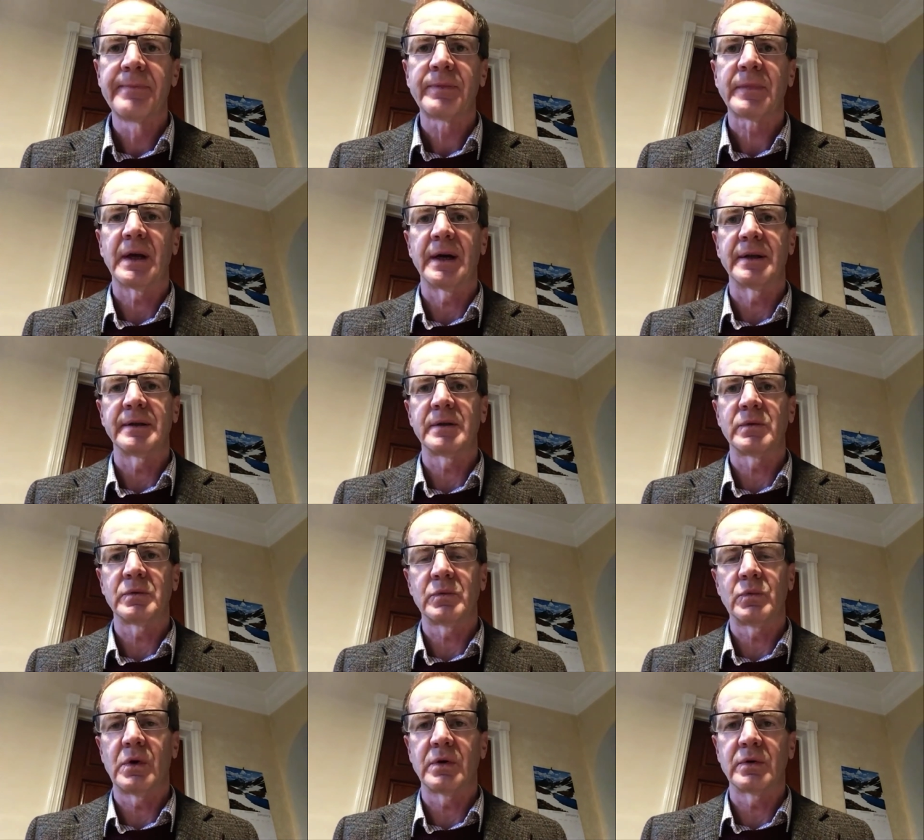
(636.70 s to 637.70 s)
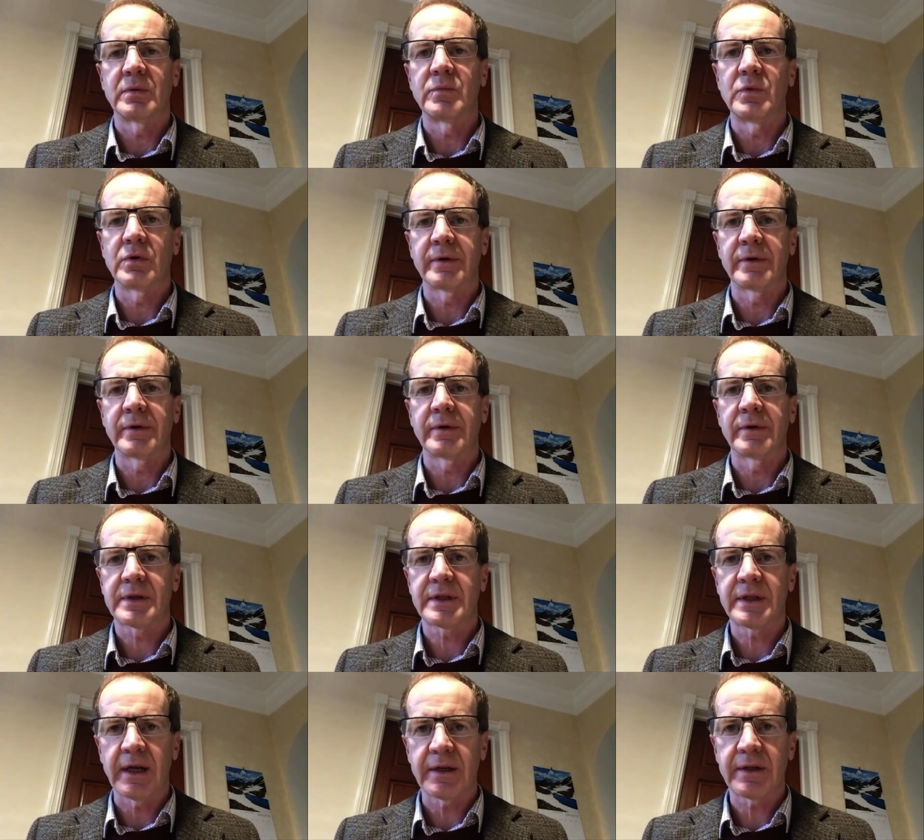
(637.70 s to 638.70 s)
and one or more of
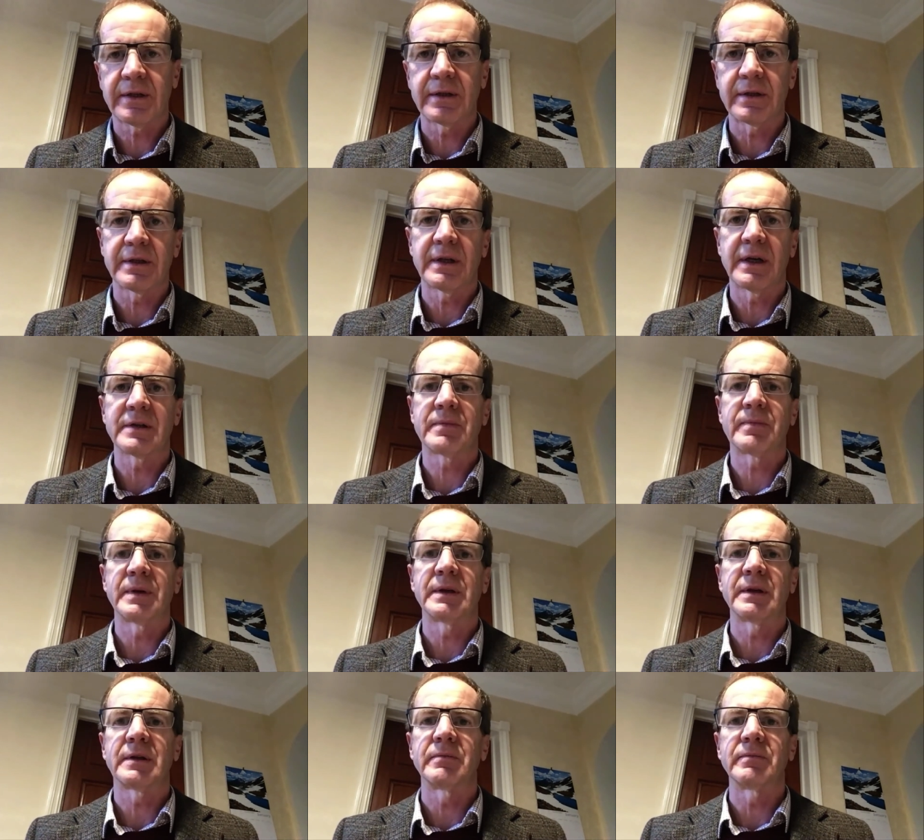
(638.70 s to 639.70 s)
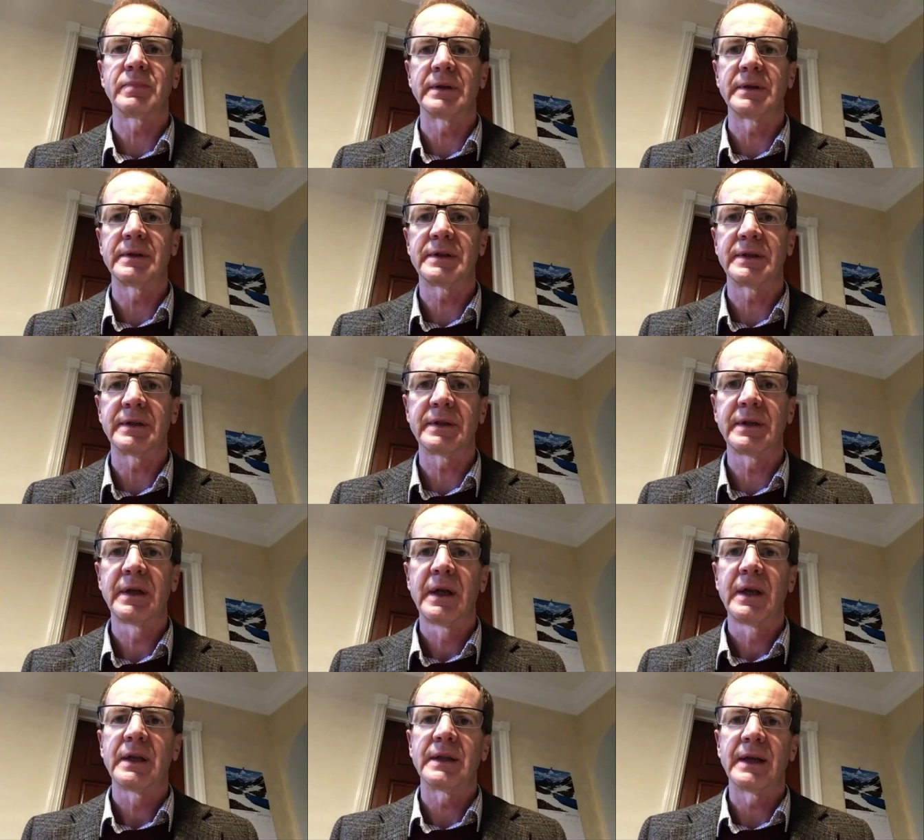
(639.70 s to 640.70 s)
those sections has been completed,
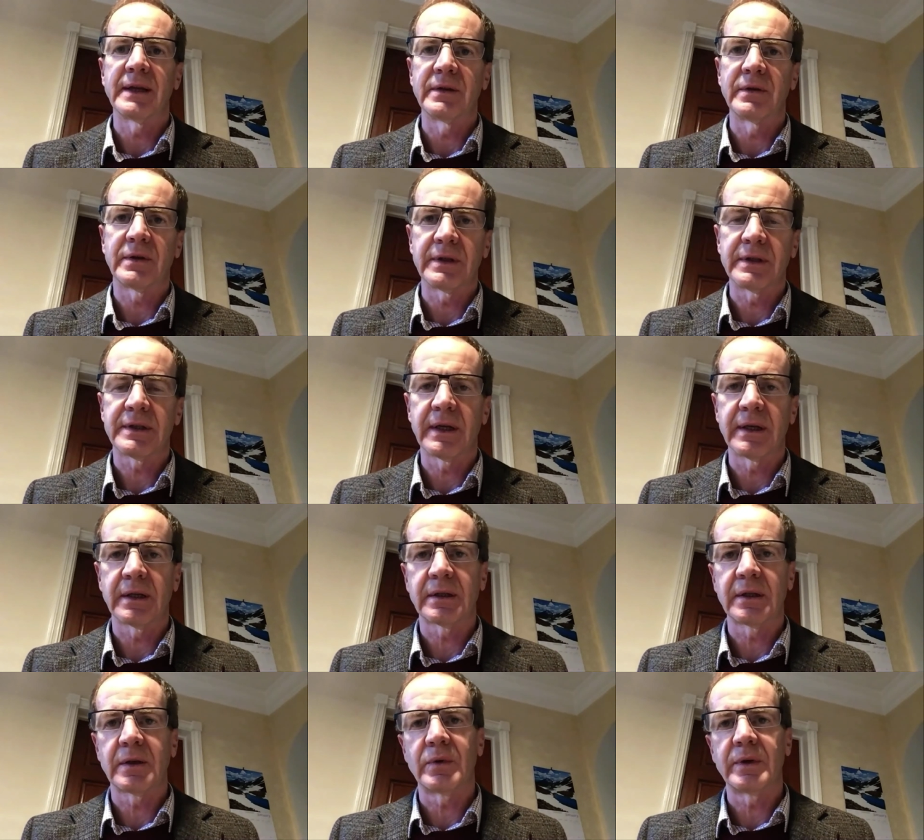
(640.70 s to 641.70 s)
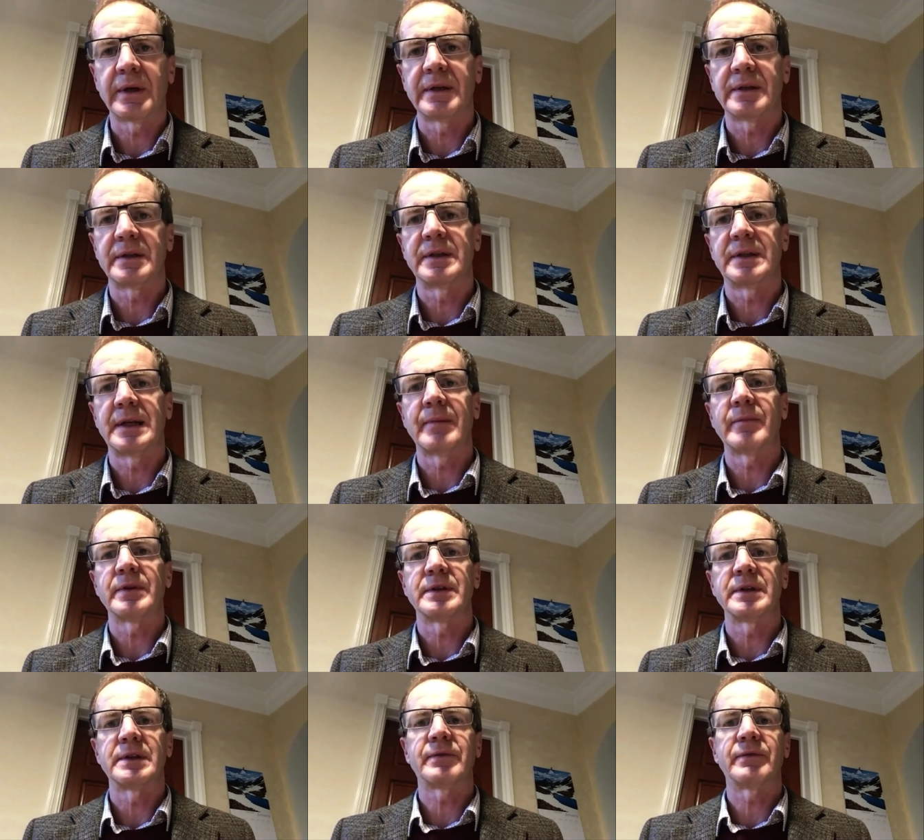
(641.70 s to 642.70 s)
then you can take liquidated
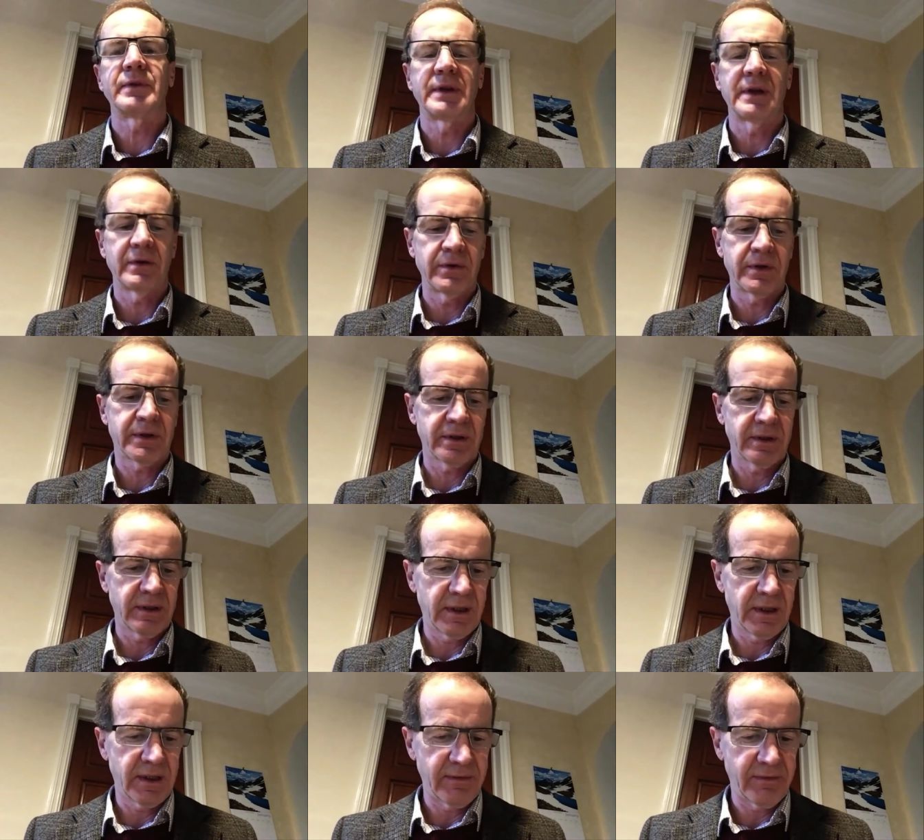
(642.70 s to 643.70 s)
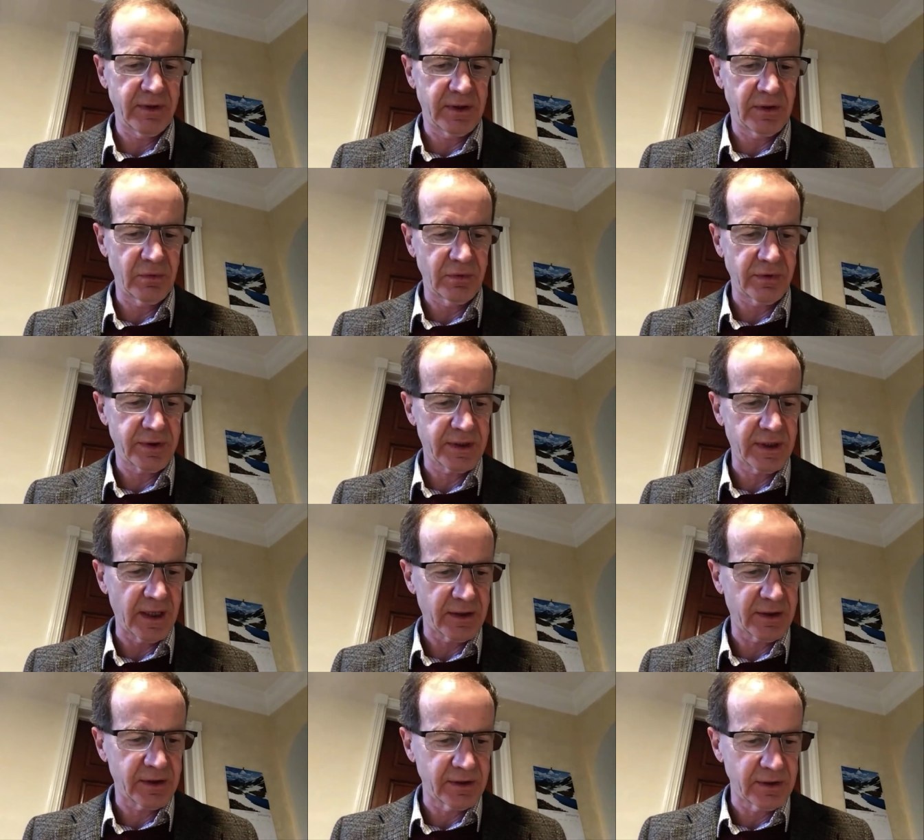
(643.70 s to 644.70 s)
damages for those individual
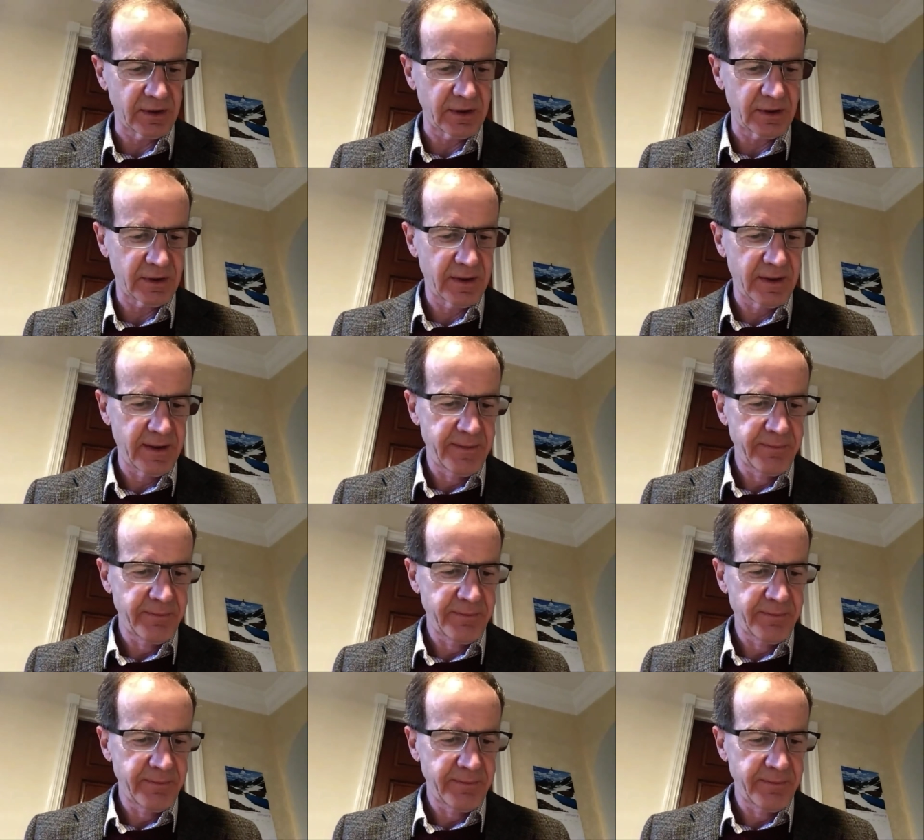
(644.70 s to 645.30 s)
sections.